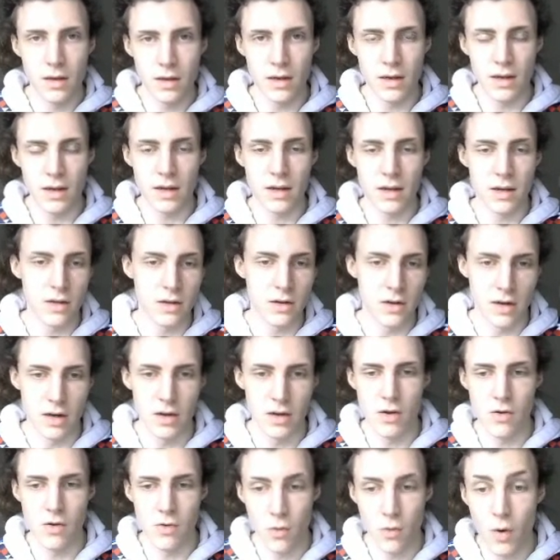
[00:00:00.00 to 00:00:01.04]
I couldn't
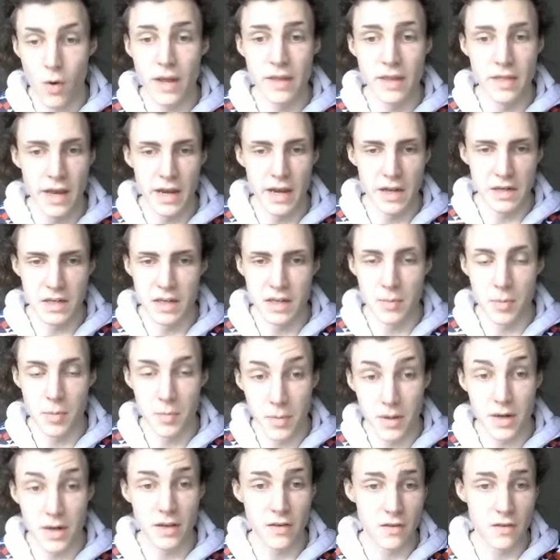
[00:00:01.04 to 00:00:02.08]
go quite that deep,
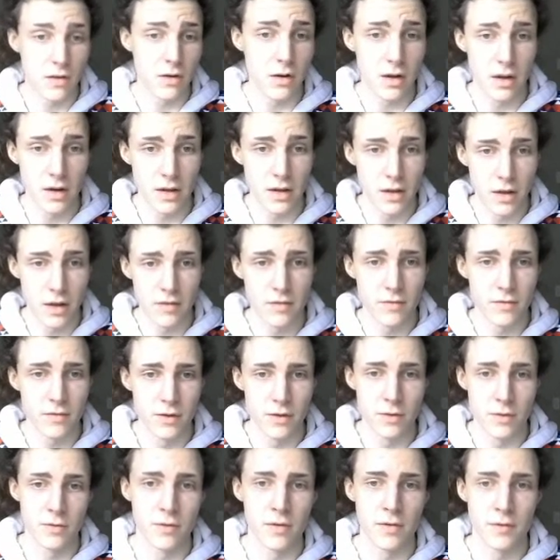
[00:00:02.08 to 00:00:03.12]
but I still got a lot of
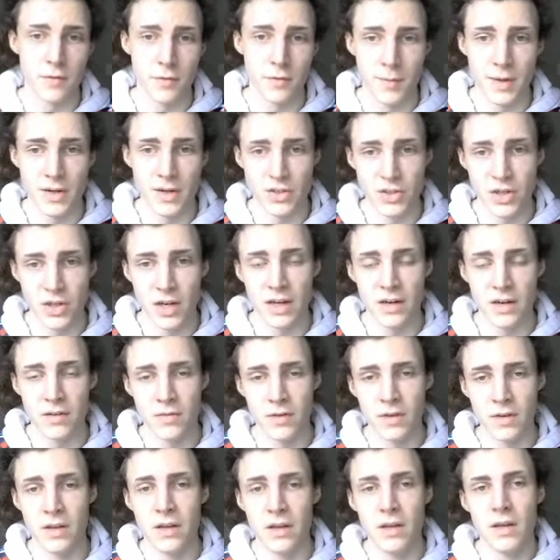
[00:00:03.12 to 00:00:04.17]
useful information out of
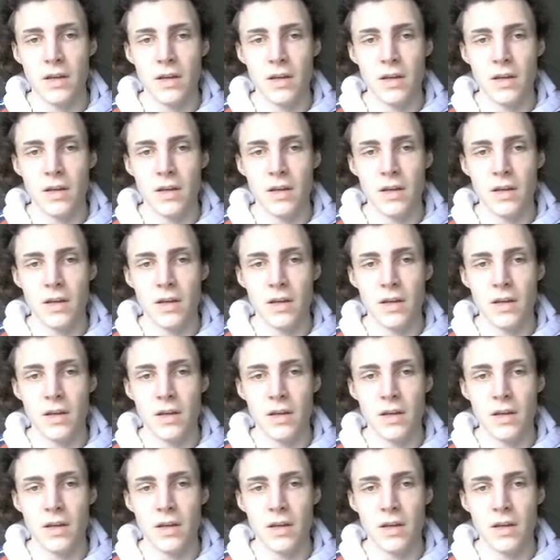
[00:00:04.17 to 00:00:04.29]
it.